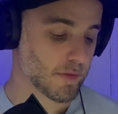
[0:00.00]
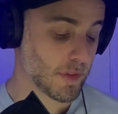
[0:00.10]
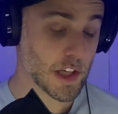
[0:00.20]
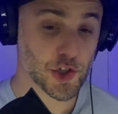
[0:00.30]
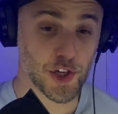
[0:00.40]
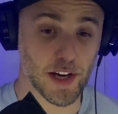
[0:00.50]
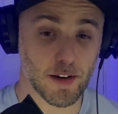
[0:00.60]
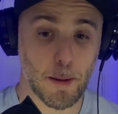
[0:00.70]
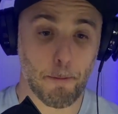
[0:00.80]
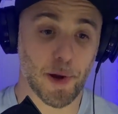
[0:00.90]

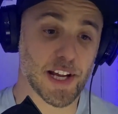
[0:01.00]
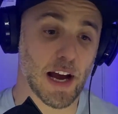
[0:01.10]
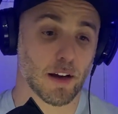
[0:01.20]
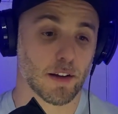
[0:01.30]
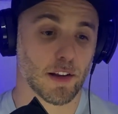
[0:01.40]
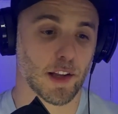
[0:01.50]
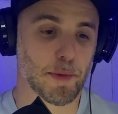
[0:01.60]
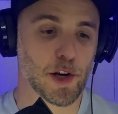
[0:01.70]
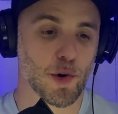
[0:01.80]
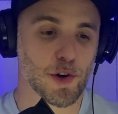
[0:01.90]
Shit. But yeah, let
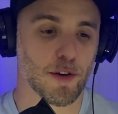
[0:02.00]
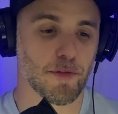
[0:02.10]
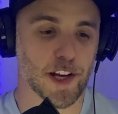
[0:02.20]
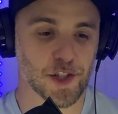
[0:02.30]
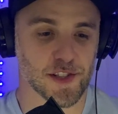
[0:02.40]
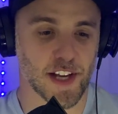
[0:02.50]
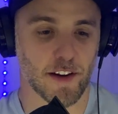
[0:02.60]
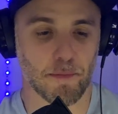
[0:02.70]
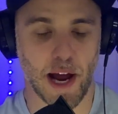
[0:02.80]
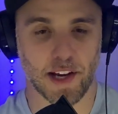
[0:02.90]
me know your inventions that
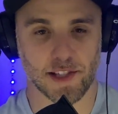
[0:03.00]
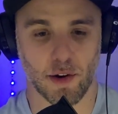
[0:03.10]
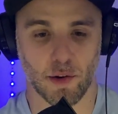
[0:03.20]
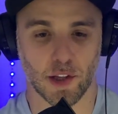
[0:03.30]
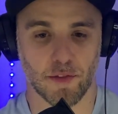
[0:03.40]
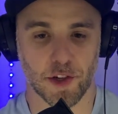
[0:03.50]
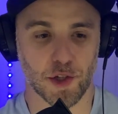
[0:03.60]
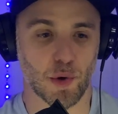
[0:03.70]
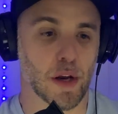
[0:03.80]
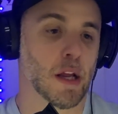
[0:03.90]
have maxed out. I'd love to
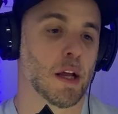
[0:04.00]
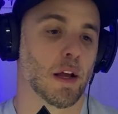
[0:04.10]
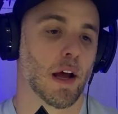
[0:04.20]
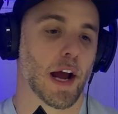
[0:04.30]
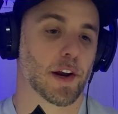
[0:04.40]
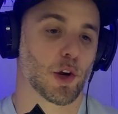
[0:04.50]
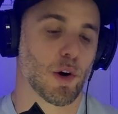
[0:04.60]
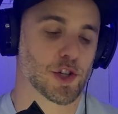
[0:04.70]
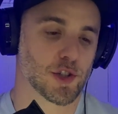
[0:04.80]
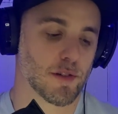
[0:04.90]
do it. I had a
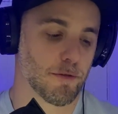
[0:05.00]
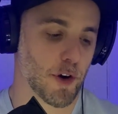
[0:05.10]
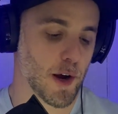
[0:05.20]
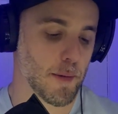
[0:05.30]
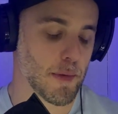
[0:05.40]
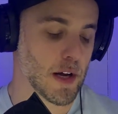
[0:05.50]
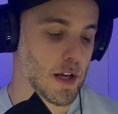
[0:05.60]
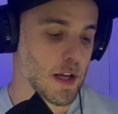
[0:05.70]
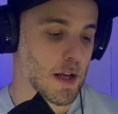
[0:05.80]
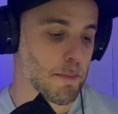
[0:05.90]
question from
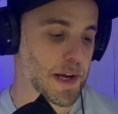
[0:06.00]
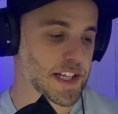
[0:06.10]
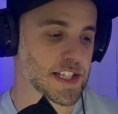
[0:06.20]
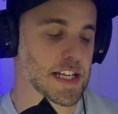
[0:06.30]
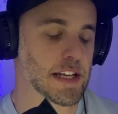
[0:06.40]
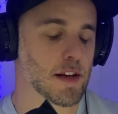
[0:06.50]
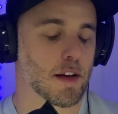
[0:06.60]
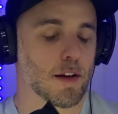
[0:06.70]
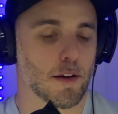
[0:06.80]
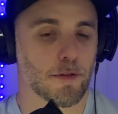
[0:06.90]
Pixie,
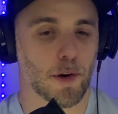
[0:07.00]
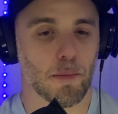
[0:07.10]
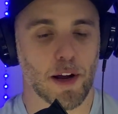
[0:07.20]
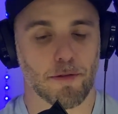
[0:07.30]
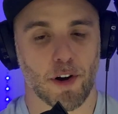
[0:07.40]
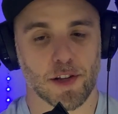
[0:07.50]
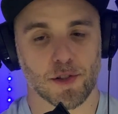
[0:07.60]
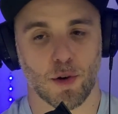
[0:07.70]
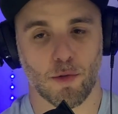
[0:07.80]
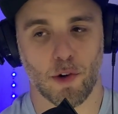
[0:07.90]
from my friends
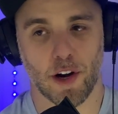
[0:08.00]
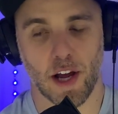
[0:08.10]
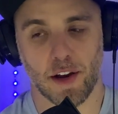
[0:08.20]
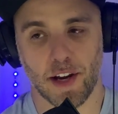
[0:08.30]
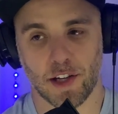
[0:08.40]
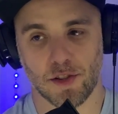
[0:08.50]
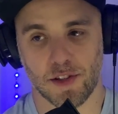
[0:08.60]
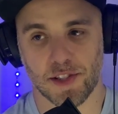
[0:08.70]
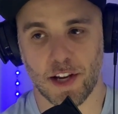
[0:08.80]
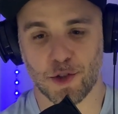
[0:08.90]
over at Next on
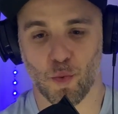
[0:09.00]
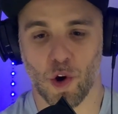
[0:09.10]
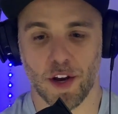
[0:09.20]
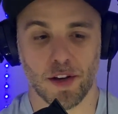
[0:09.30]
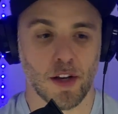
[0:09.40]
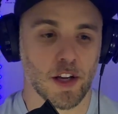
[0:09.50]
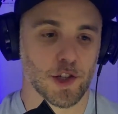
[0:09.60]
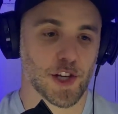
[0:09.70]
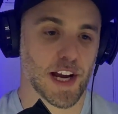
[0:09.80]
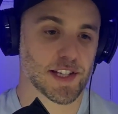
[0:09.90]
Stage 1.
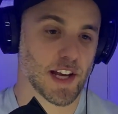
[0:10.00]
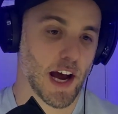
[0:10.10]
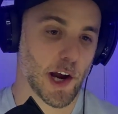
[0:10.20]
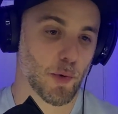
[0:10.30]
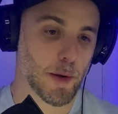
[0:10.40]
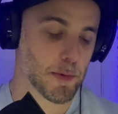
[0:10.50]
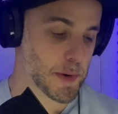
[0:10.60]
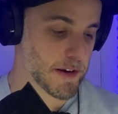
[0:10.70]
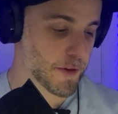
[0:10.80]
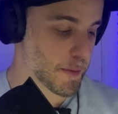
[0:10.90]
She asked, how do I
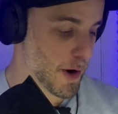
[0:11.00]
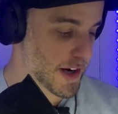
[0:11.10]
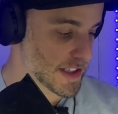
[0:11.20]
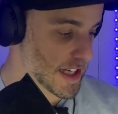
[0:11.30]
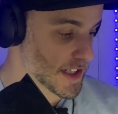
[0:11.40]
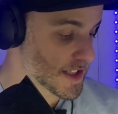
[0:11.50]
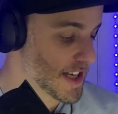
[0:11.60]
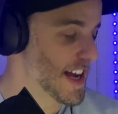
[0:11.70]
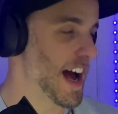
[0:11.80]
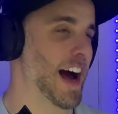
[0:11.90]
prepare for the podcast?
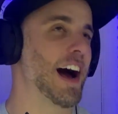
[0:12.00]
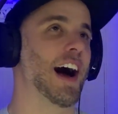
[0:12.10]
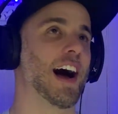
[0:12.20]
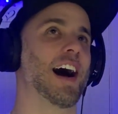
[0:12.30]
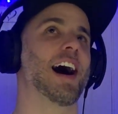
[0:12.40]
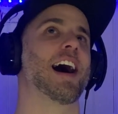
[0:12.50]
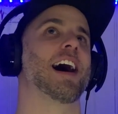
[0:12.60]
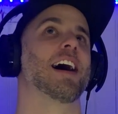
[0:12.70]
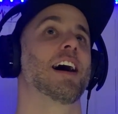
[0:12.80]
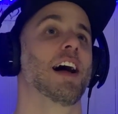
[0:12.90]

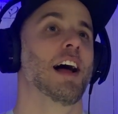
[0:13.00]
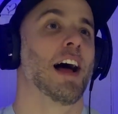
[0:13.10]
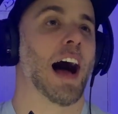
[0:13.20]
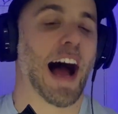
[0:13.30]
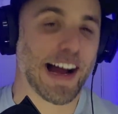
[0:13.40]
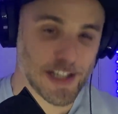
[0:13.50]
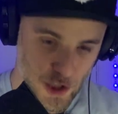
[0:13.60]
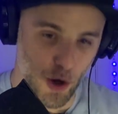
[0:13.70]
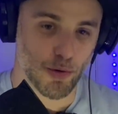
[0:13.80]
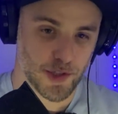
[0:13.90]
I
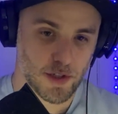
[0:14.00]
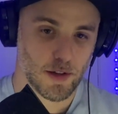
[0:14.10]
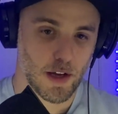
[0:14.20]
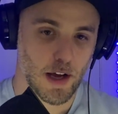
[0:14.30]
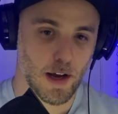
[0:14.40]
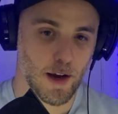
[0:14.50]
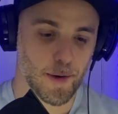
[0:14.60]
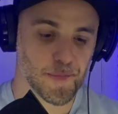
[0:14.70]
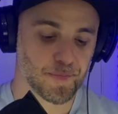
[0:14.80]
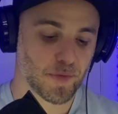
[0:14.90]

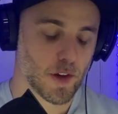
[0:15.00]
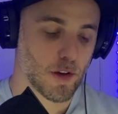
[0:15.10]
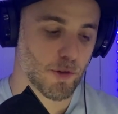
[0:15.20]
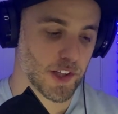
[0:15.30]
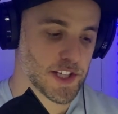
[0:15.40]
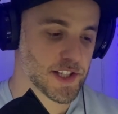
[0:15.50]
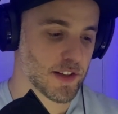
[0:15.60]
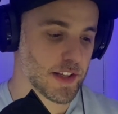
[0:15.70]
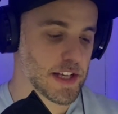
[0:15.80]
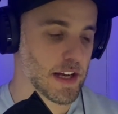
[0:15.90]
don't.
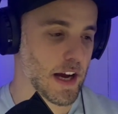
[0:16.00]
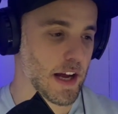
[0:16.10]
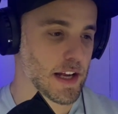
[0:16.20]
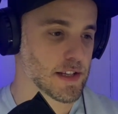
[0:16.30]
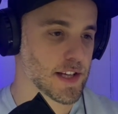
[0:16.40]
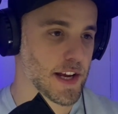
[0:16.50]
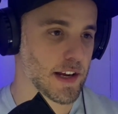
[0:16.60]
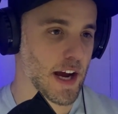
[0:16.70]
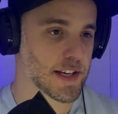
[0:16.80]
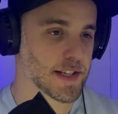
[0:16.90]
Realistically, I
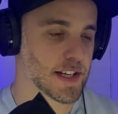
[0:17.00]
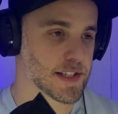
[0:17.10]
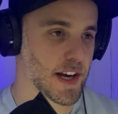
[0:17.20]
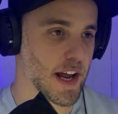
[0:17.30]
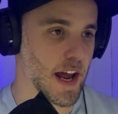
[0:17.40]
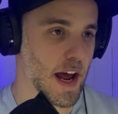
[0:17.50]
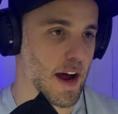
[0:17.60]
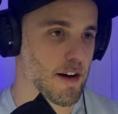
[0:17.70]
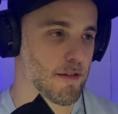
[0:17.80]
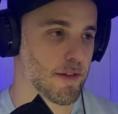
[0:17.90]
take ideas that I
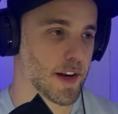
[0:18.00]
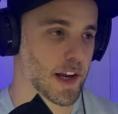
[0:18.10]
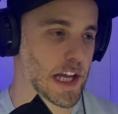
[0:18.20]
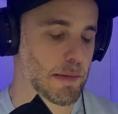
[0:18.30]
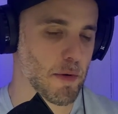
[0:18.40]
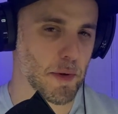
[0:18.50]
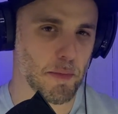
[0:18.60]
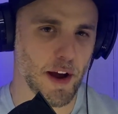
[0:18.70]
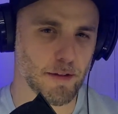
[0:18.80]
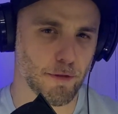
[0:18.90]
have and I keep them in
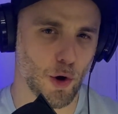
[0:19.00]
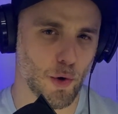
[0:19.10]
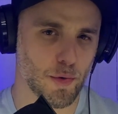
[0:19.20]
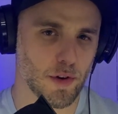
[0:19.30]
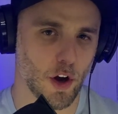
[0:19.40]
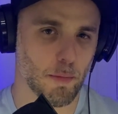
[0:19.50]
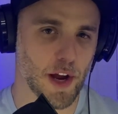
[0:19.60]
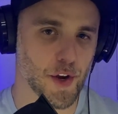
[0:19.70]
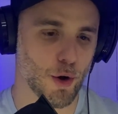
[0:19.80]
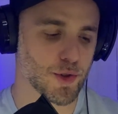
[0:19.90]
my phone on my
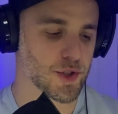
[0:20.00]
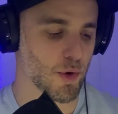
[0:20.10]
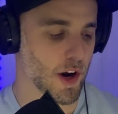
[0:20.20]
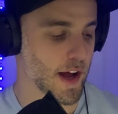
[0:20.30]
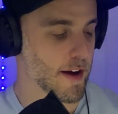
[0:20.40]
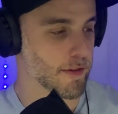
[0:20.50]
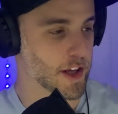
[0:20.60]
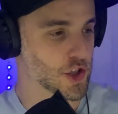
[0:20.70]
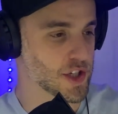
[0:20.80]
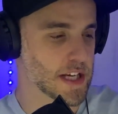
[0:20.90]
notes, where I have like
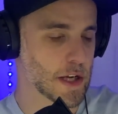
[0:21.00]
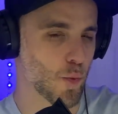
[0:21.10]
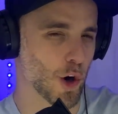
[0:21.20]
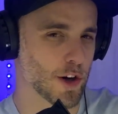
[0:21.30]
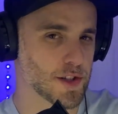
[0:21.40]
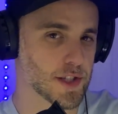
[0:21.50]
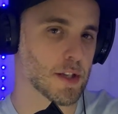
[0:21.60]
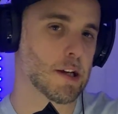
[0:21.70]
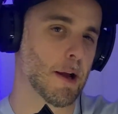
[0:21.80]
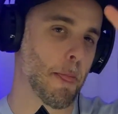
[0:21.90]
just keywords,
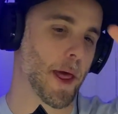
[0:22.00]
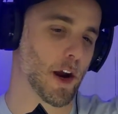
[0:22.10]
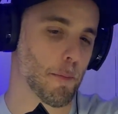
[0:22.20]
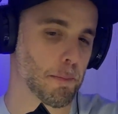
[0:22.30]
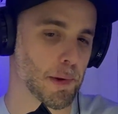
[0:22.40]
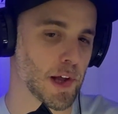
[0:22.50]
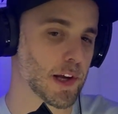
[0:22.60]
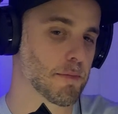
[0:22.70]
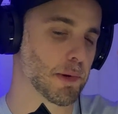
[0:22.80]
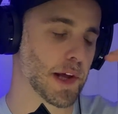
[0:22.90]
and I'll plug
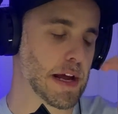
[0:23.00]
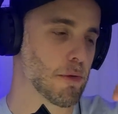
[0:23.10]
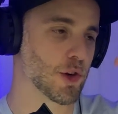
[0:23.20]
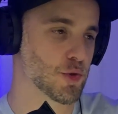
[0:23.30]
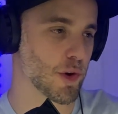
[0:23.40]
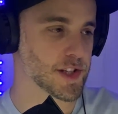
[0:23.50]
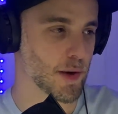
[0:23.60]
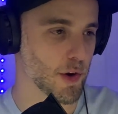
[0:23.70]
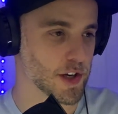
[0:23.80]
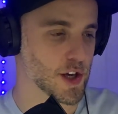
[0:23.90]
and play which ones I
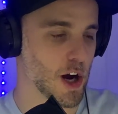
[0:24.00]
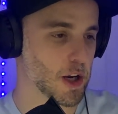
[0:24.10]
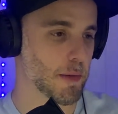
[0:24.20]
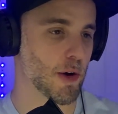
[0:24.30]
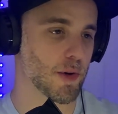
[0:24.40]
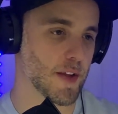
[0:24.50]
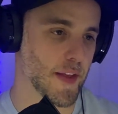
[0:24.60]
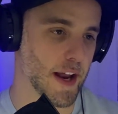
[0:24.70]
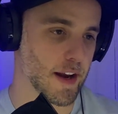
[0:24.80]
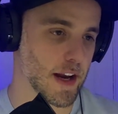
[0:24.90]
want to talk about in
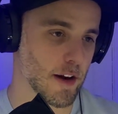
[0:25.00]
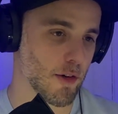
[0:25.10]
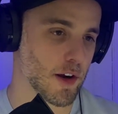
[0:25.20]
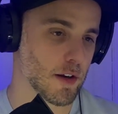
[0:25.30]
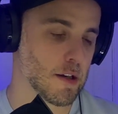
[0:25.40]
that era.